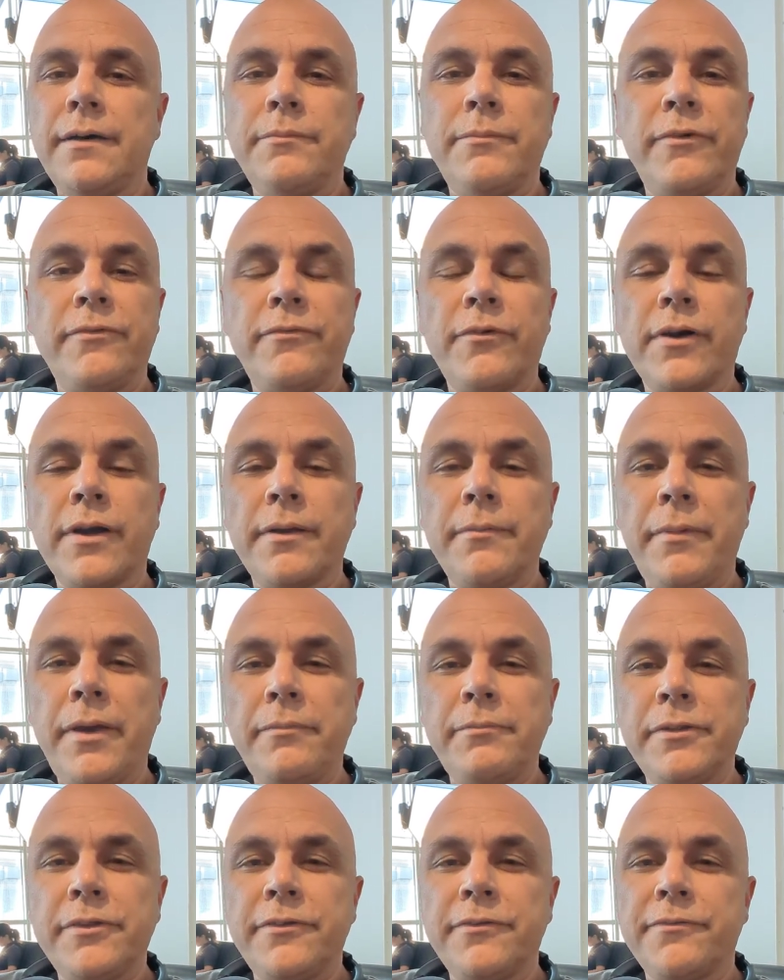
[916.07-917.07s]
before I'm
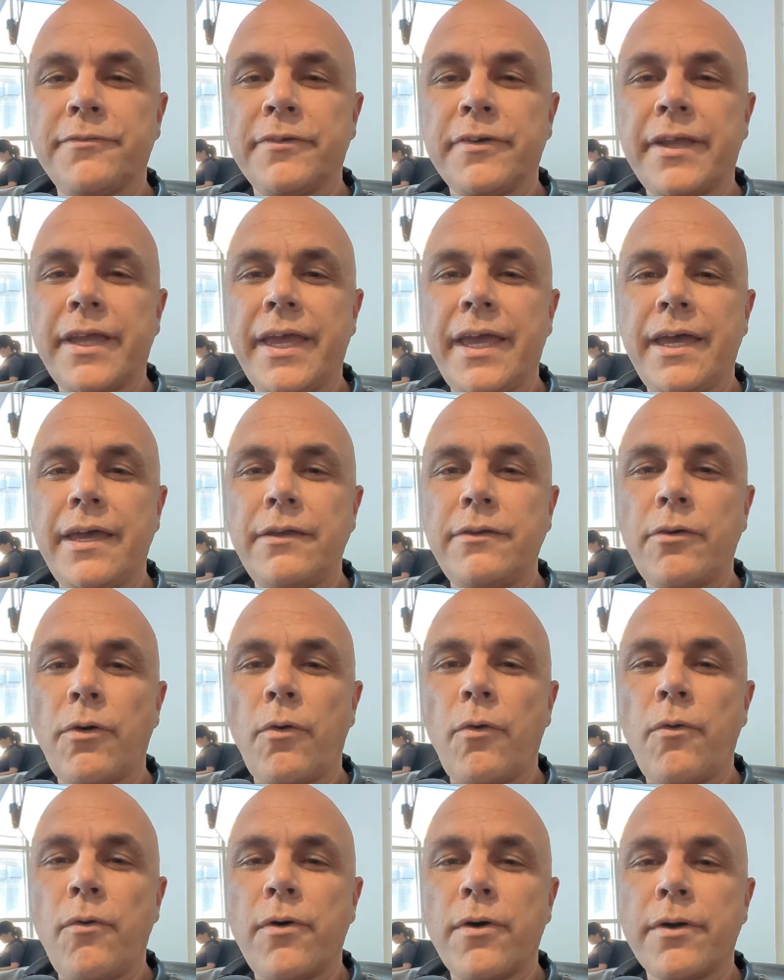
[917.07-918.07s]
able to forget
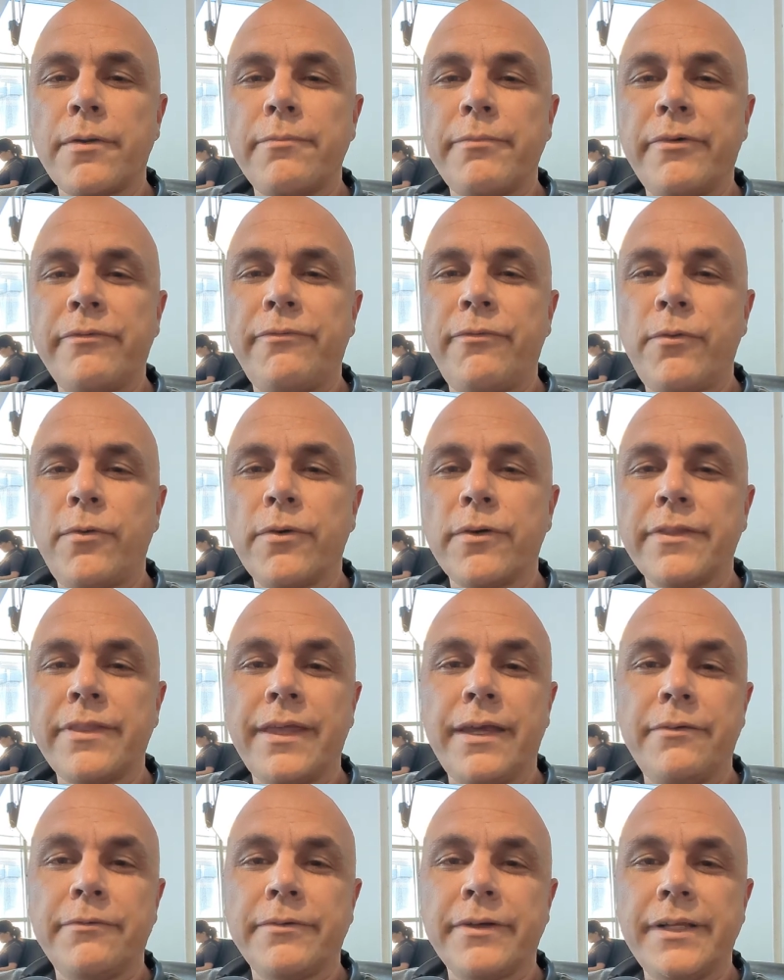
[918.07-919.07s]
or before
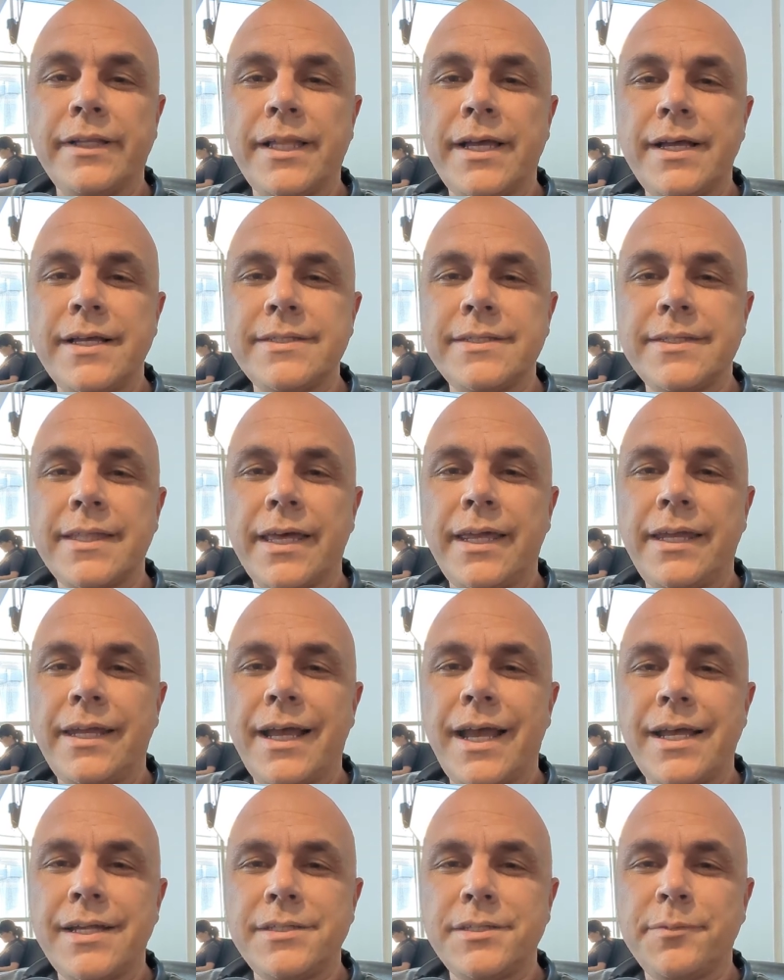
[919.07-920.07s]
they realize that it
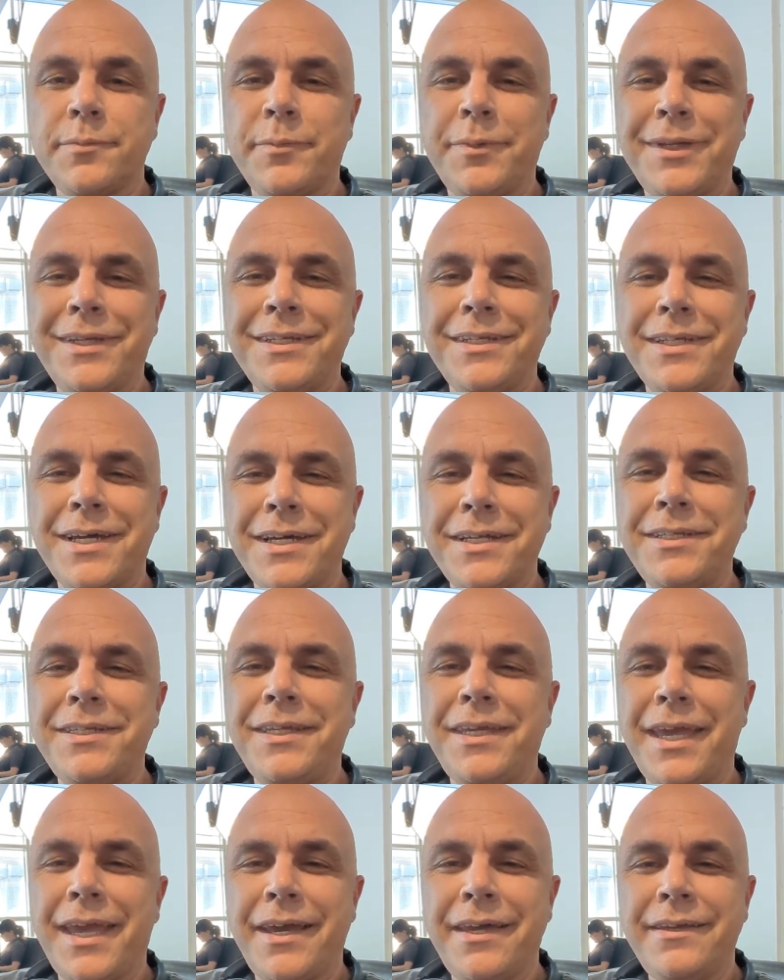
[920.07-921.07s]
hasn't been
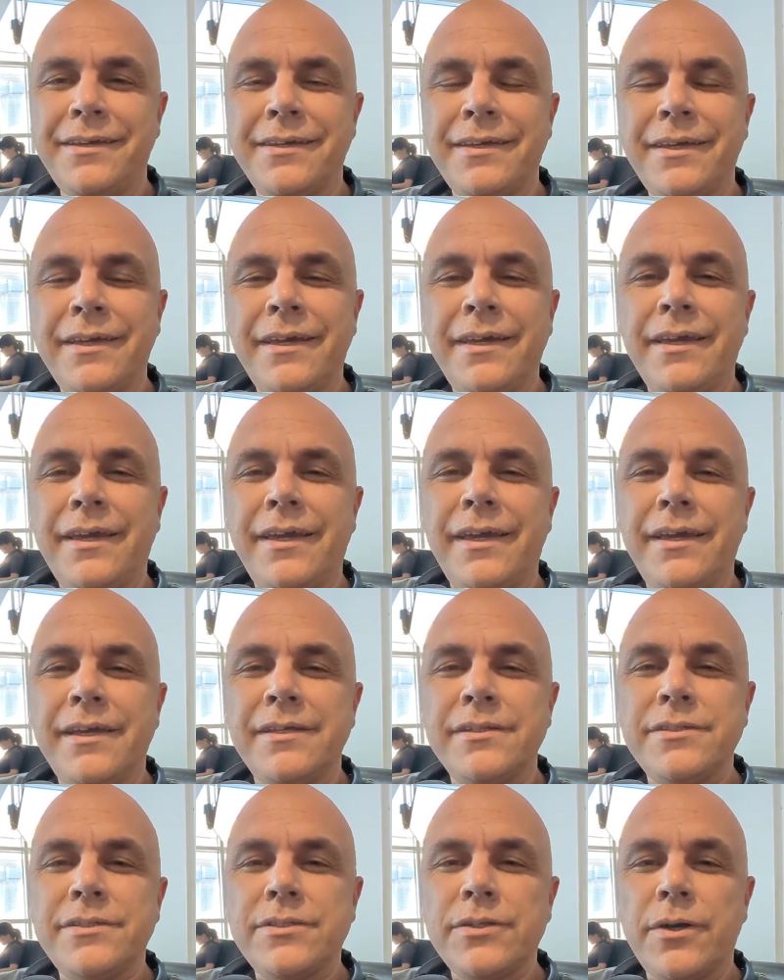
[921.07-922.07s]
done yet.
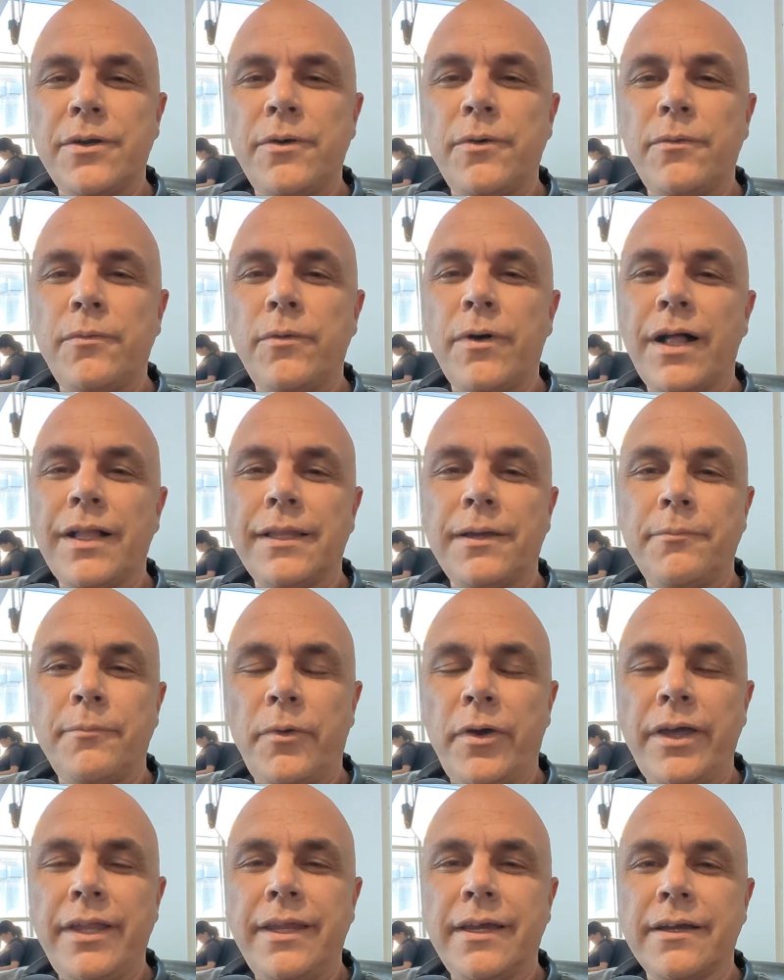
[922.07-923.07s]
And so while I'm
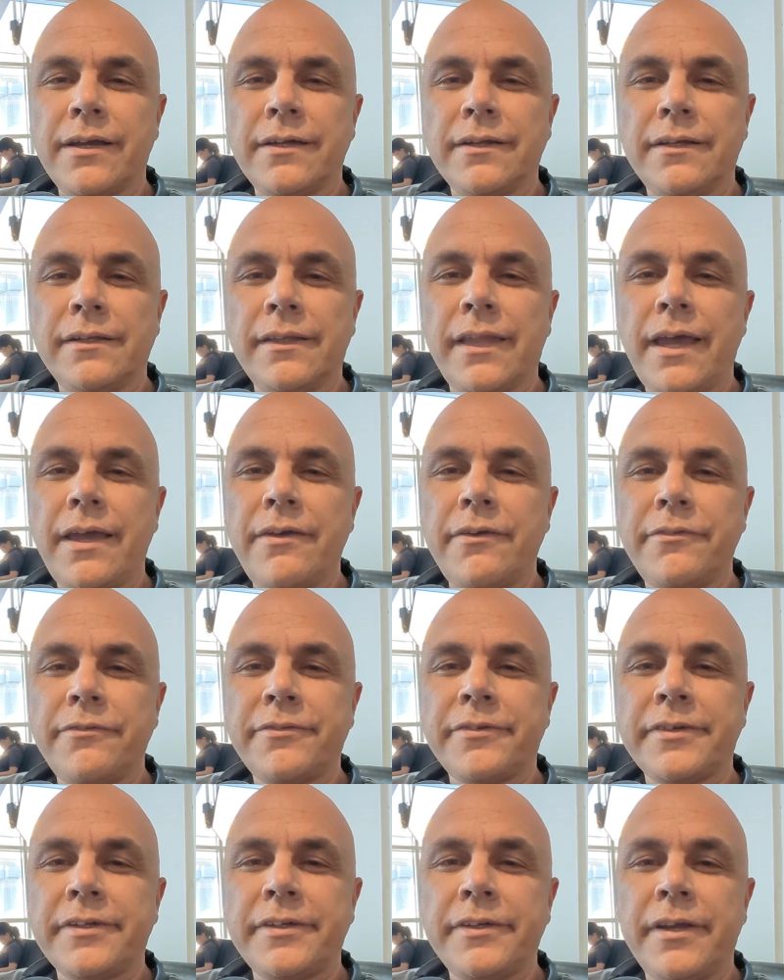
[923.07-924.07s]
waiting on a
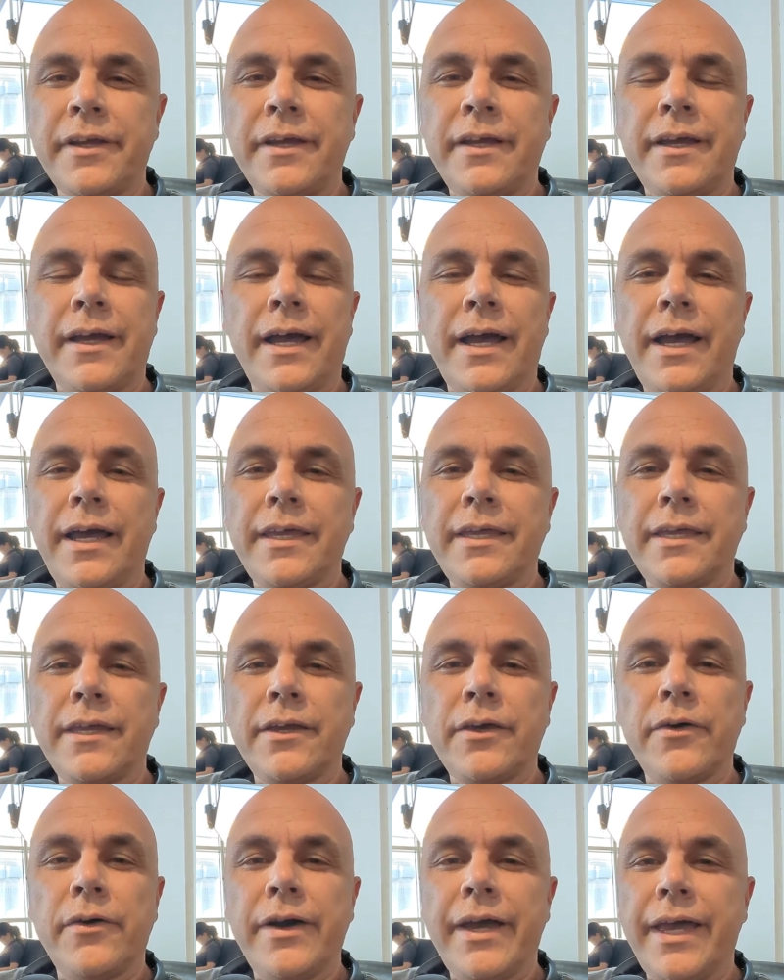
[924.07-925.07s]
layover, I
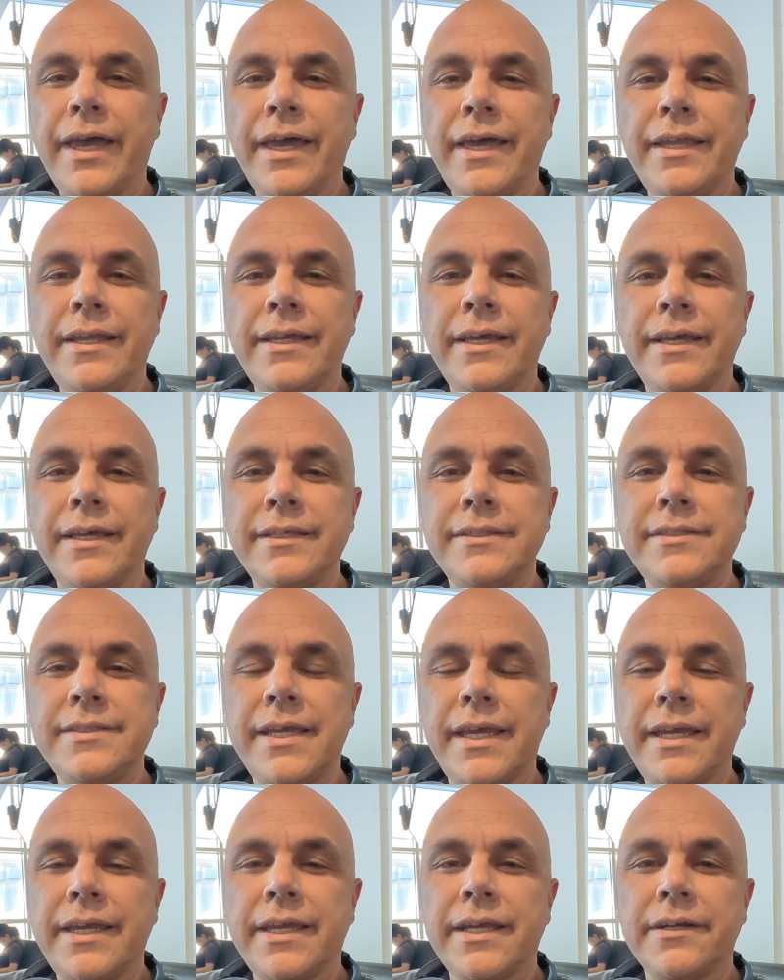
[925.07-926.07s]
can go ahead and
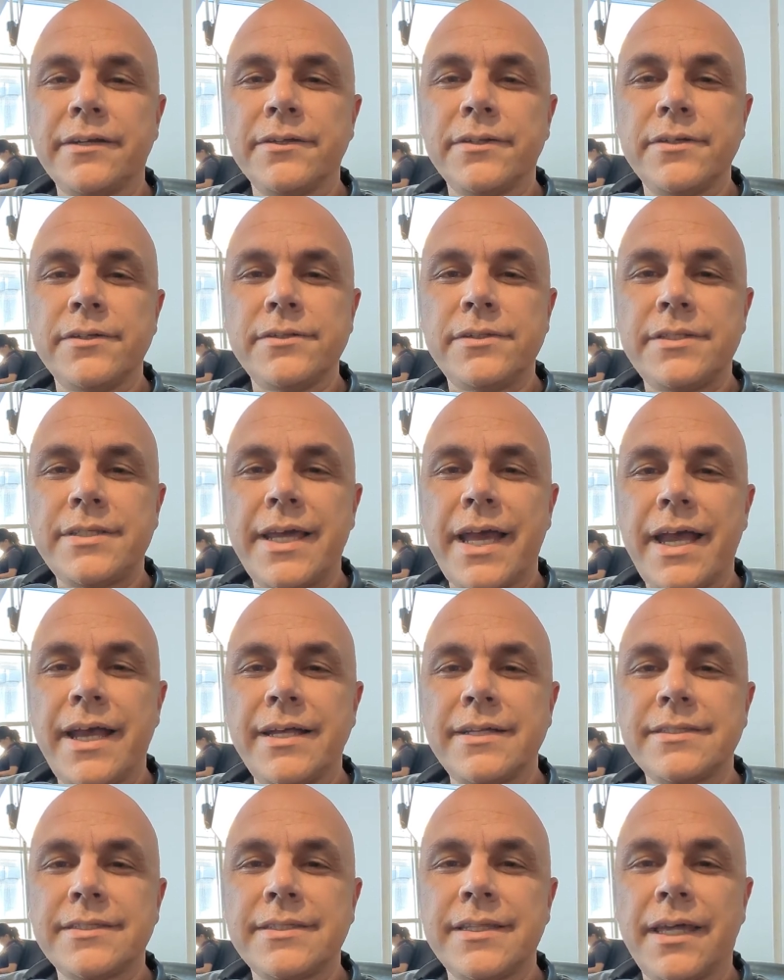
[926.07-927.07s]
take care of those
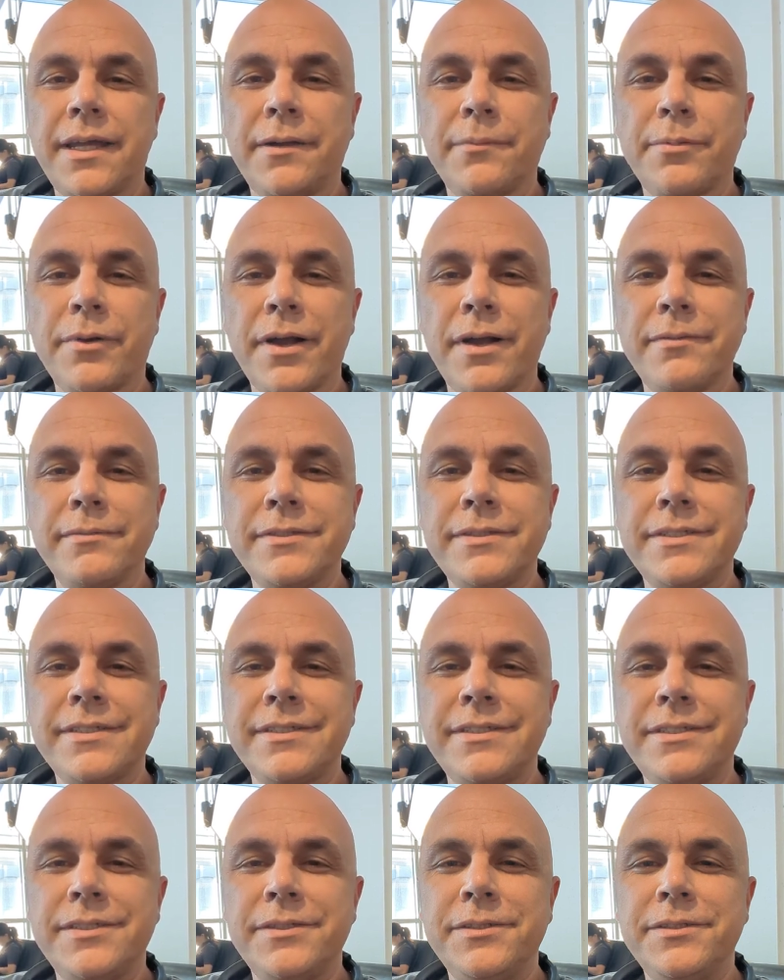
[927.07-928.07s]
tasks that I
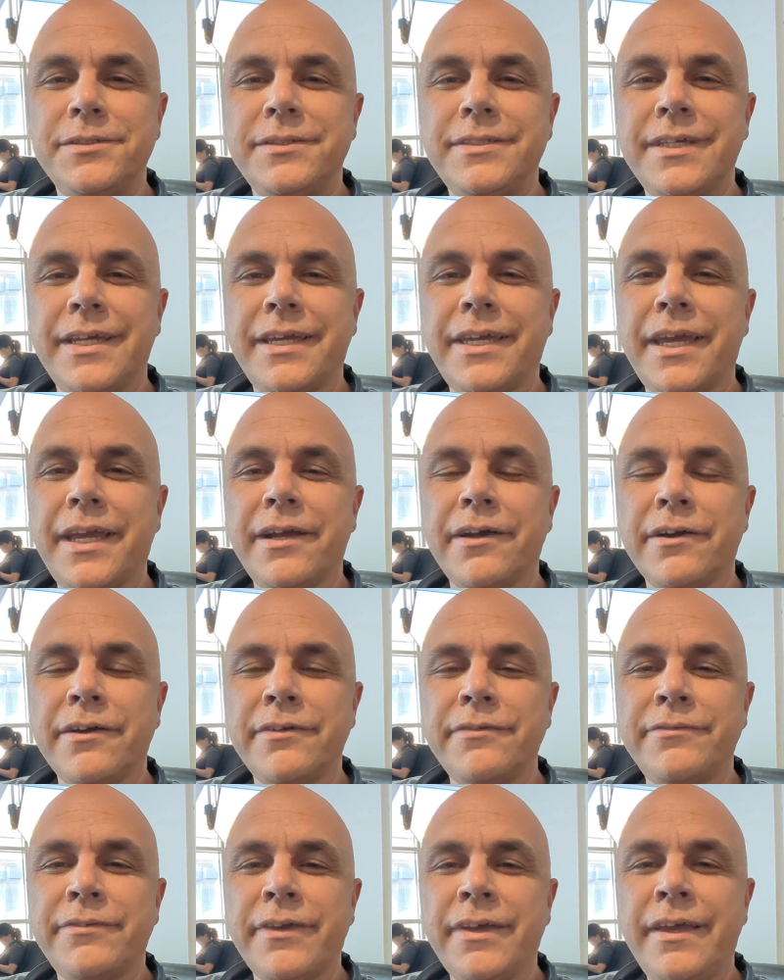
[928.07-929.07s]
promised to take care of.